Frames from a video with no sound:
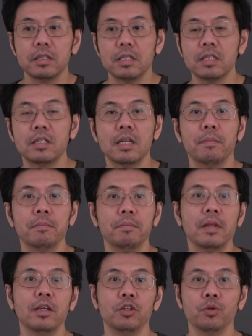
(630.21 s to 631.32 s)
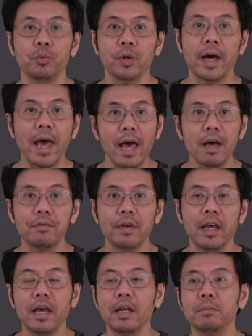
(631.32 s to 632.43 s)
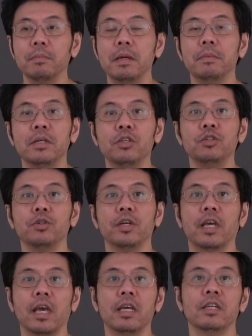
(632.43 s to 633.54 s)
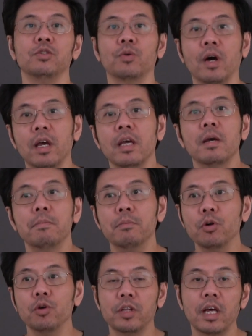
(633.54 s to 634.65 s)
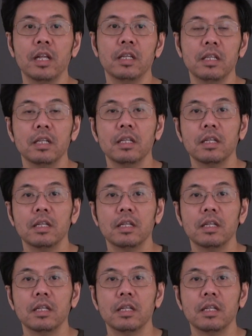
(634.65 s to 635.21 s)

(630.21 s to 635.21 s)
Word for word: system that you will have and maybe you can enjoy more than